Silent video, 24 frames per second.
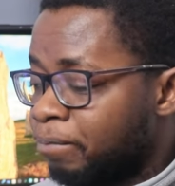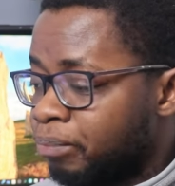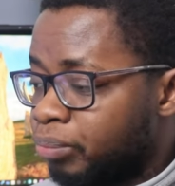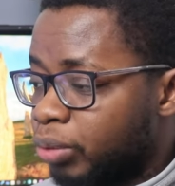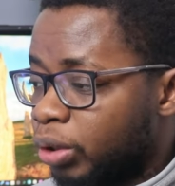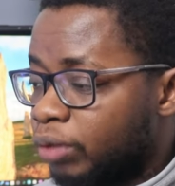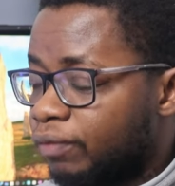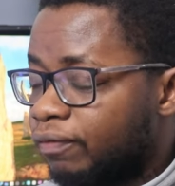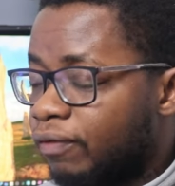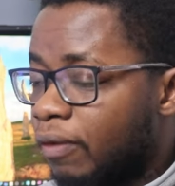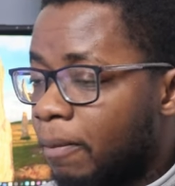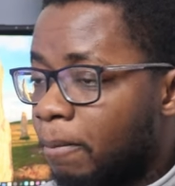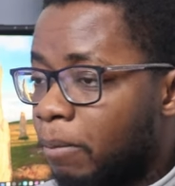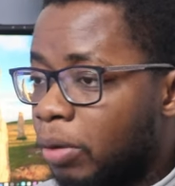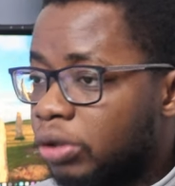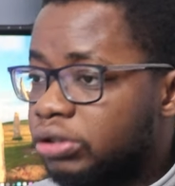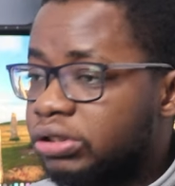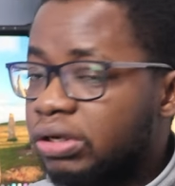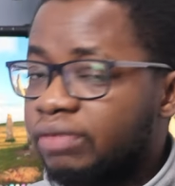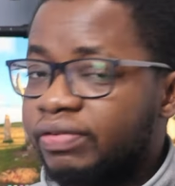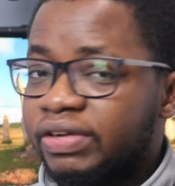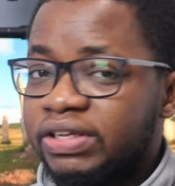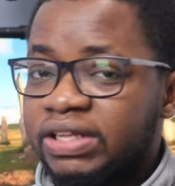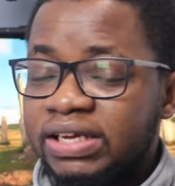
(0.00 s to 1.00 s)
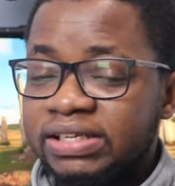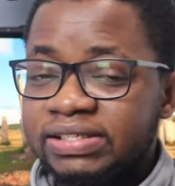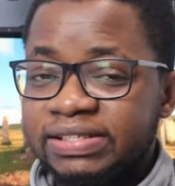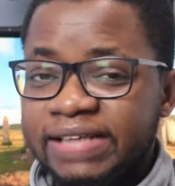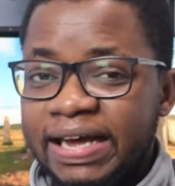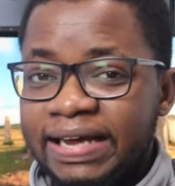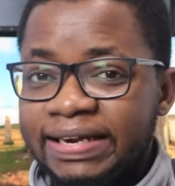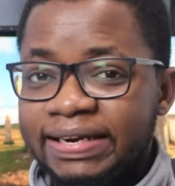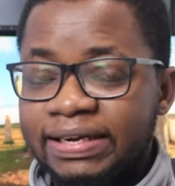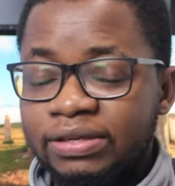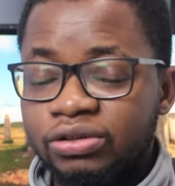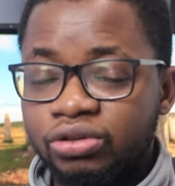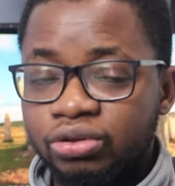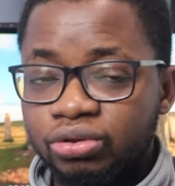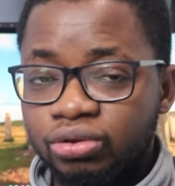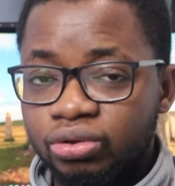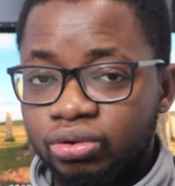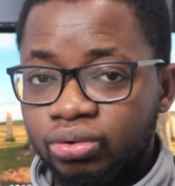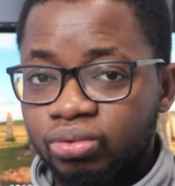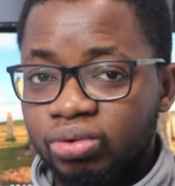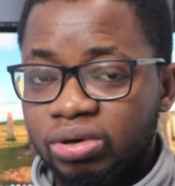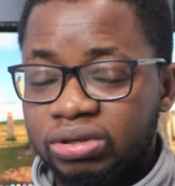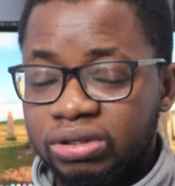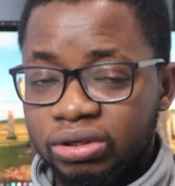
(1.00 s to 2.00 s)
But for most of the things I need to
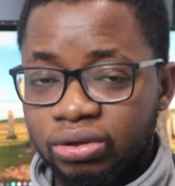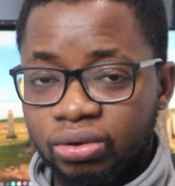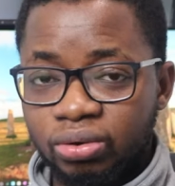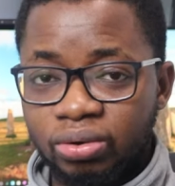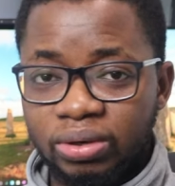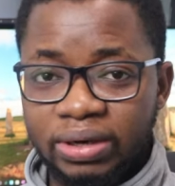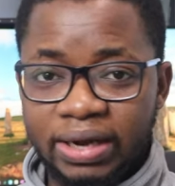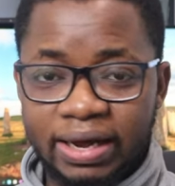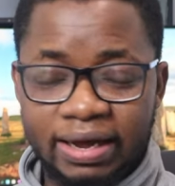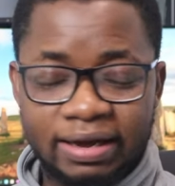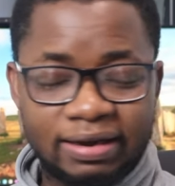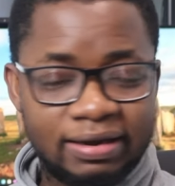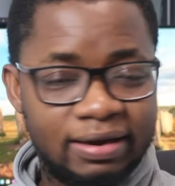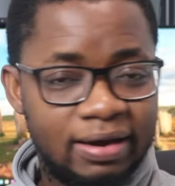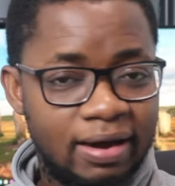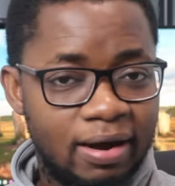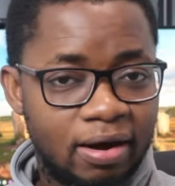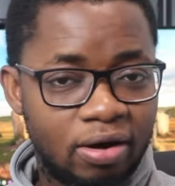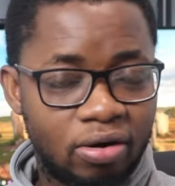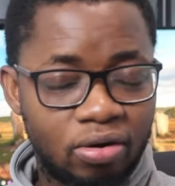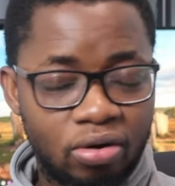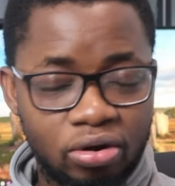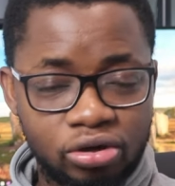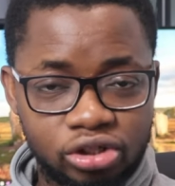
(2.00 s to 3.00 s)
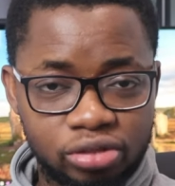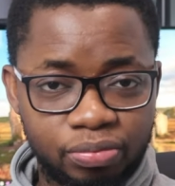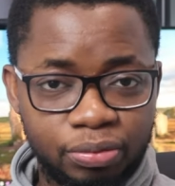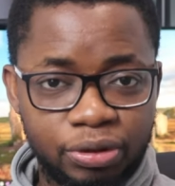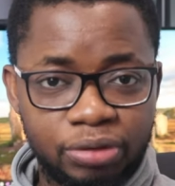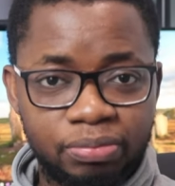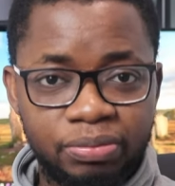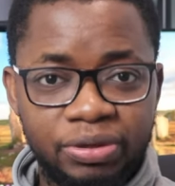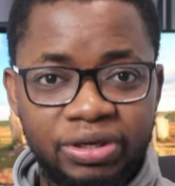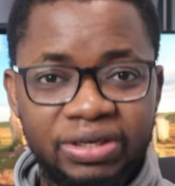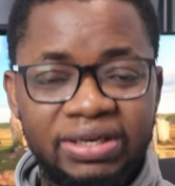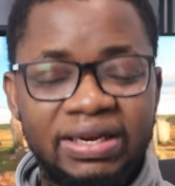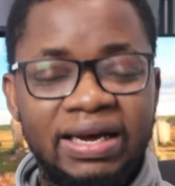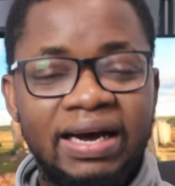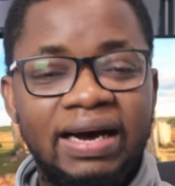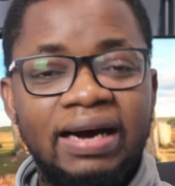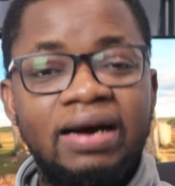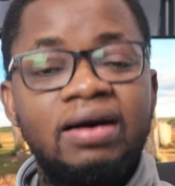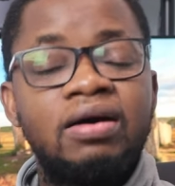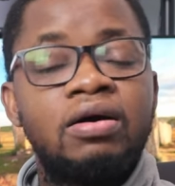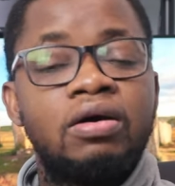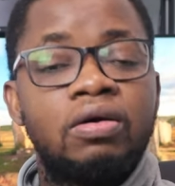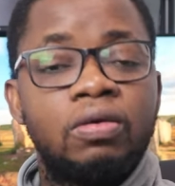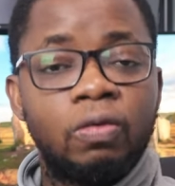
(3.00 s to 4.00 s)
do on the go, like consuming
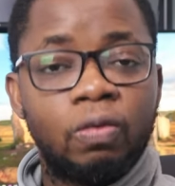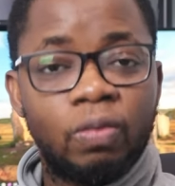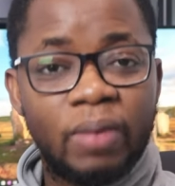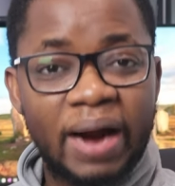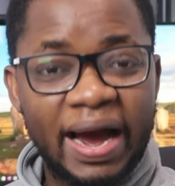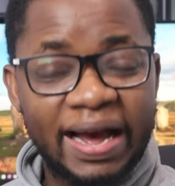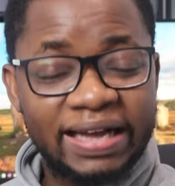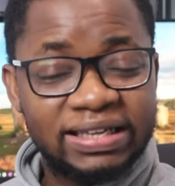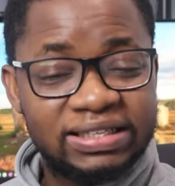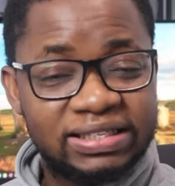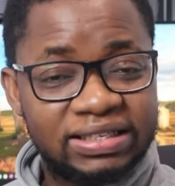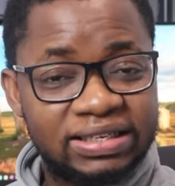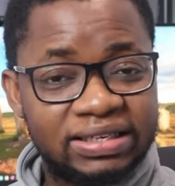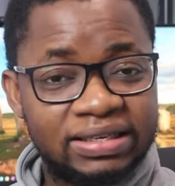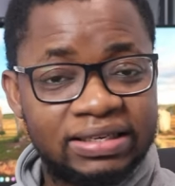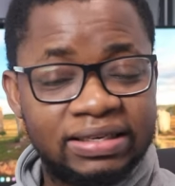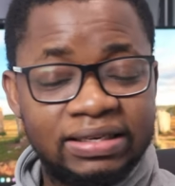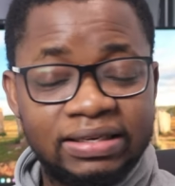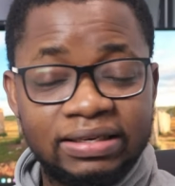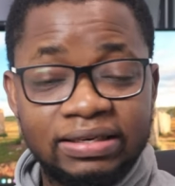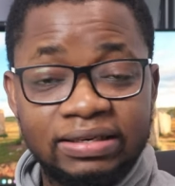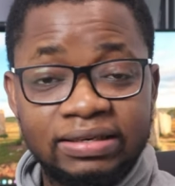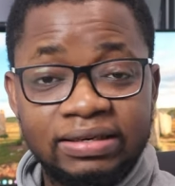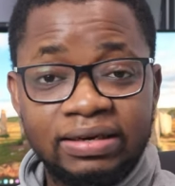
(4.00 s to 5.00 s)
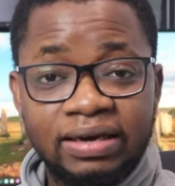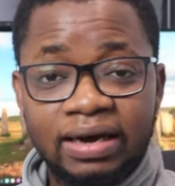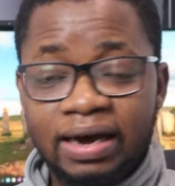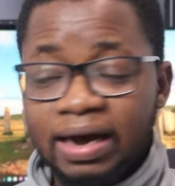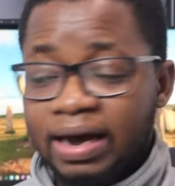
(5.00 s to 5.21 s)
media, writing,